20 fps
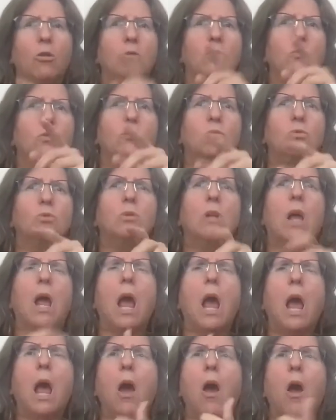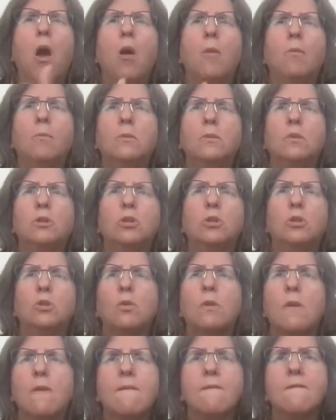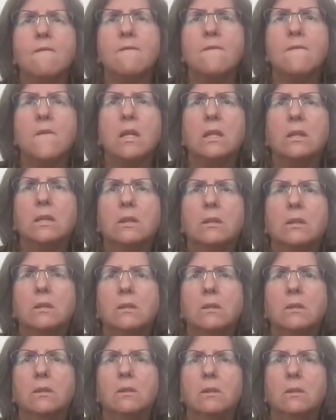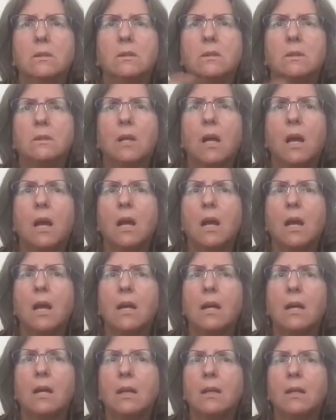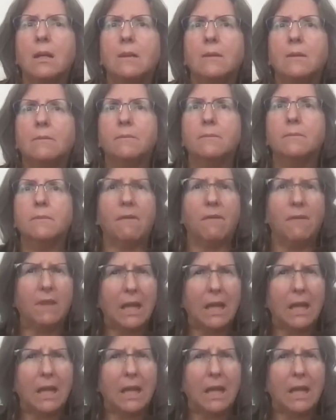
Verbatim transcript: We must consider how the student is being guided in their signing execution.